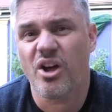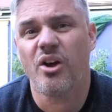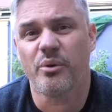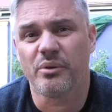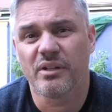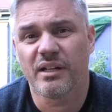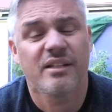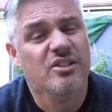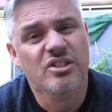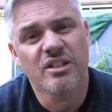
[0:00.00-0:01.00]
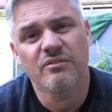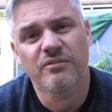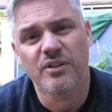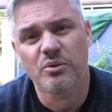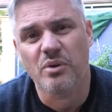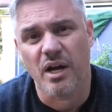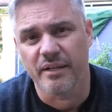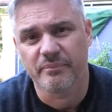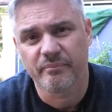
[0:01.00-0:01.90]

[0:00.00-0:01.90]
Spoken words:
No. And it just didn't feel right.